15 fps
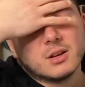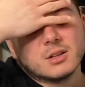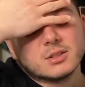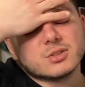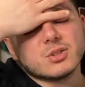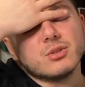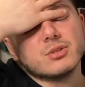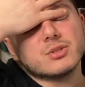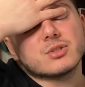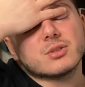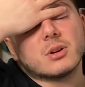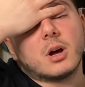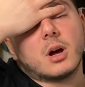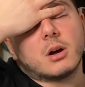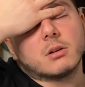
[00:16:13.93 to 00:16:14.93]
Don't,
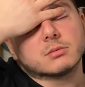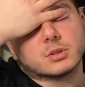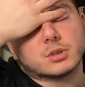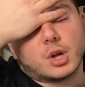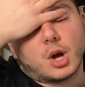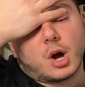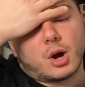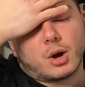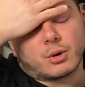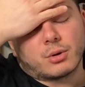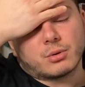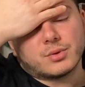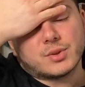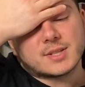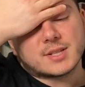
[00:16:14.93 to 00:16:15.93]
oh
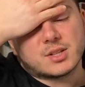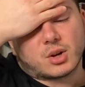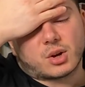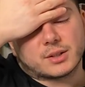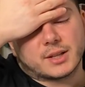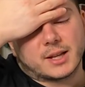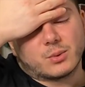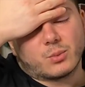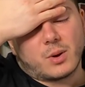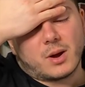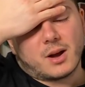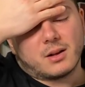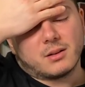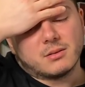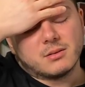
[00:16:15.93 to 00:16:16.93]
no, this is not gonna end
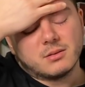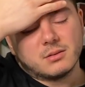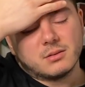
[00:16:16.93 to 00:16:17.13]
well.